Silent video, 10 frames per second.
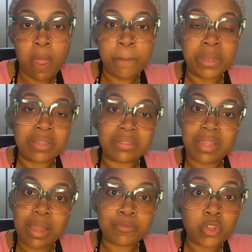But in the
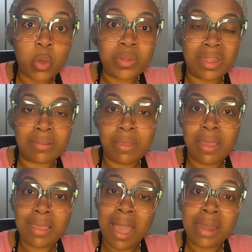same token,
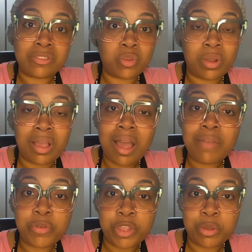God is going to
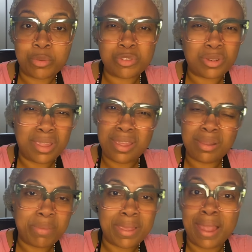cover you so the
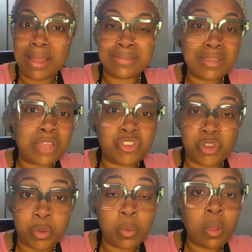enemy can't touch
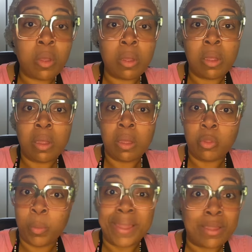you the
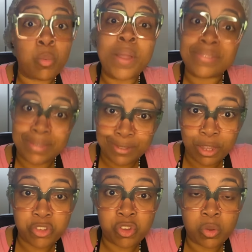way he wants to
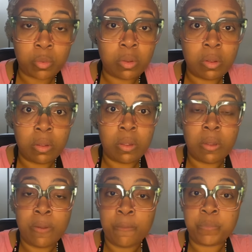touch you.
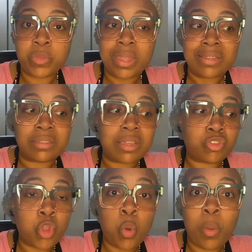It says,
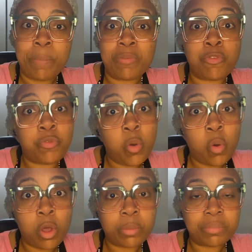no weapon
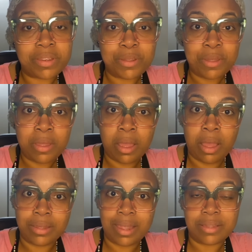formed
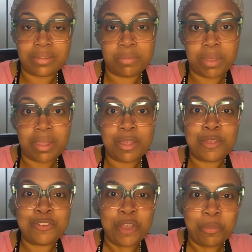against me
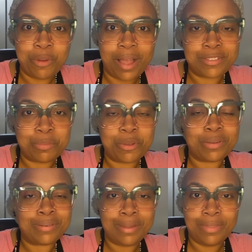shall prosper.
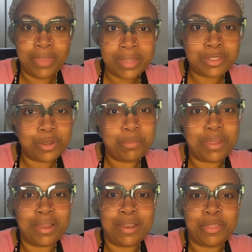That's going to
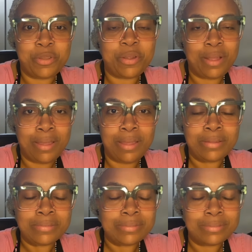be
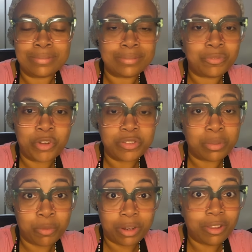another verse
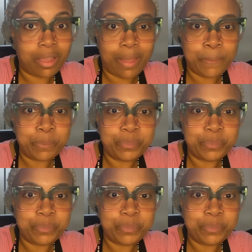I'm going to look up.